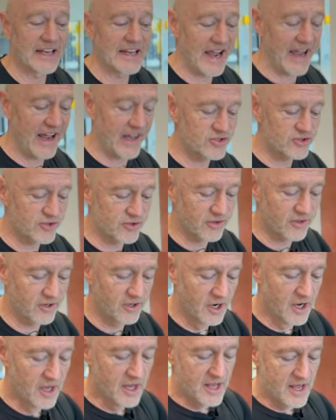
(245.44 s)
cancer
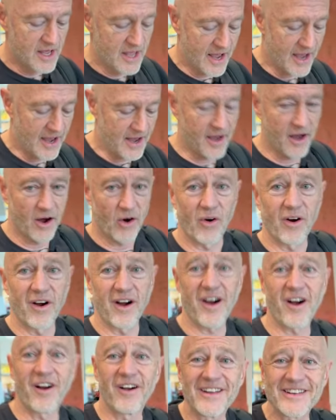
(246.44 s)
uh, or a
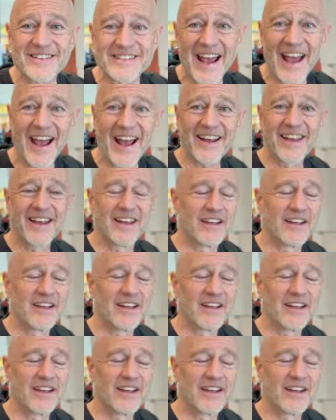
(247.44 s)
heart attack,